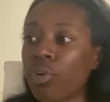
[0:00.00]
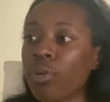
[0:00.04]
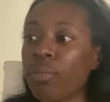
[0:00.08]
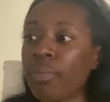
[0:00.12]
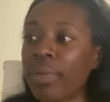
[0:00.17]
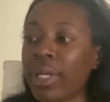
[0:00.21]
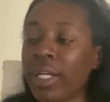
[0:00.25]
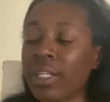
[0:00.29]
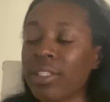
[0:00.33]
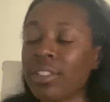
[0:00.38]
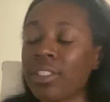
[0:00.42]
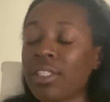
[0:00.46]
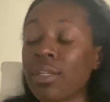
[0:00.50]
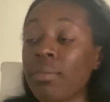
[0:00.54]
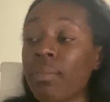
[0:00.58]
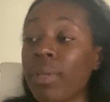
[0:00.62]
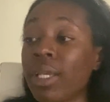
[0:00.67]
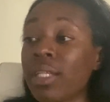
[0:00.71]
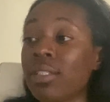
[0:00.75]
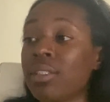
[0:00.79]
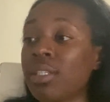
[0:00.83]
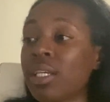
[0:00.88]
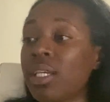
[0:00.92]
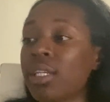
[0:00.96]
bears to
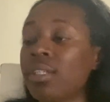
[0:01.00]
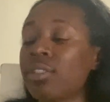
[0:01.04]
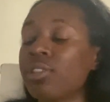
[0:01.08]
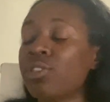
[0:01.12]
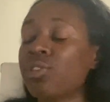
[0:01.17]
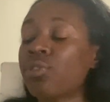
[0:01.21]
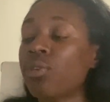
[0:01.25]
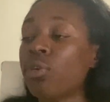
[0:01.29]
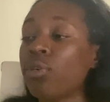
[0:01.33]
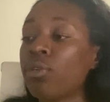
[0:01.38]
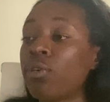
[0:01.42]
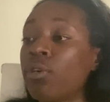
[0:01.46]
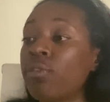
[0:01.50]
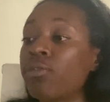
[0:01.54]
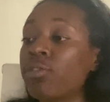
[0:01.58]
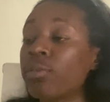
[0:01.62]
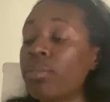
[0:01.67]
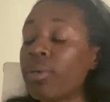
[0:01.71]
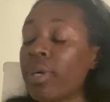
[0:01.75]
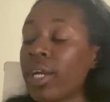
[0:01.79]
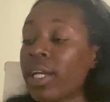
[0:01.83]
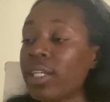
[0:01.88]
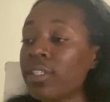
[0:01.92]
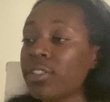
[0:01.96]
maintain control over
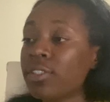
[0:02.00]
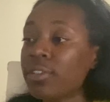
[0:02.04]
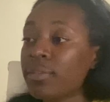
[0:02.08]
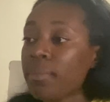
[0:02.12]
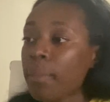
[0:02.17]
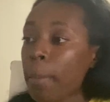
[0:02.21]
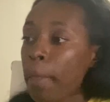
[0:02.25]
price.